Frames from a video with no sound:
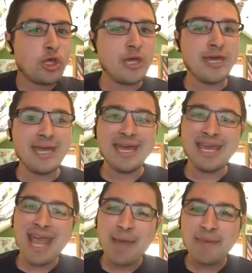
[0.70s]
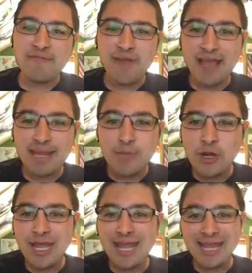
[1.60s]
Good. Happy Friday
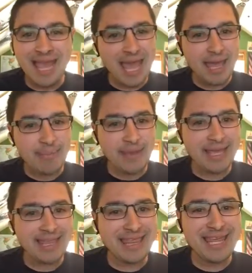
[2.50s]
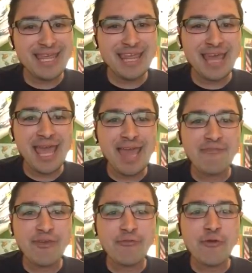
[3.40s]
morning and happy
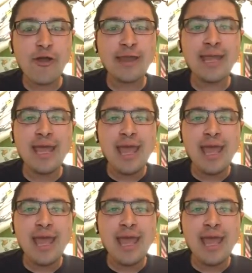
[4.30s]
TGIF, everyone.